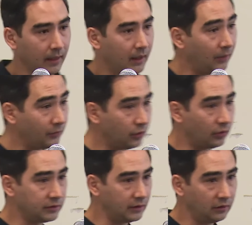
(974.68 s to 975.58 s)
And we
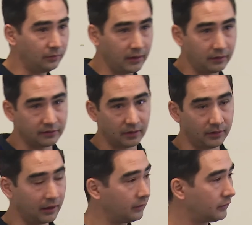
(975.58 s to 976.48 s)
talked a little bit in some of
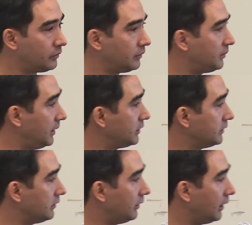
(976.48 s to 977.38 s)
the other
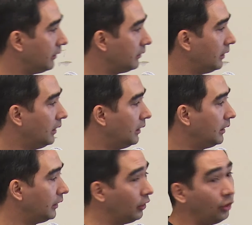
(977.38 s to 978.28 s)
speeches around
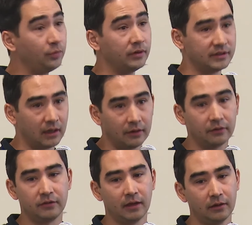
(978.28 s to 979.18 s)
open data
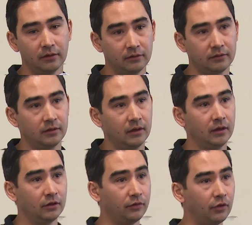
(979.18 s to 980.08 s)
standards.
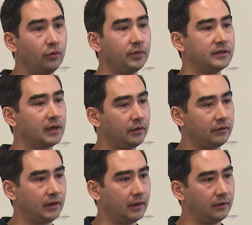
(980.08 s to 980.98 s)
Open data
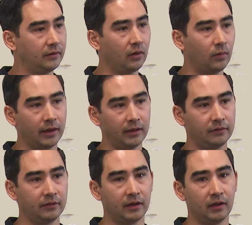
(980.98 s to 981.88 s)
standards are
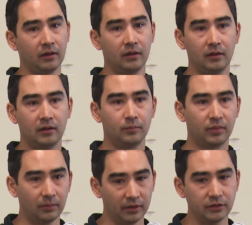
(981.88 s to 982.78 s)
ways that are
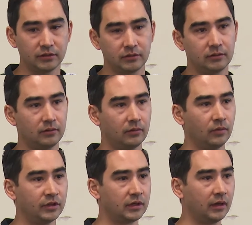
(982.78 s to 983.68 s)
published
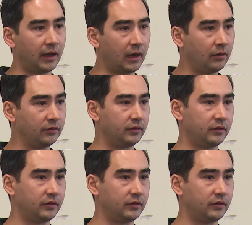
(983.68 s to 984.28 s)
which allow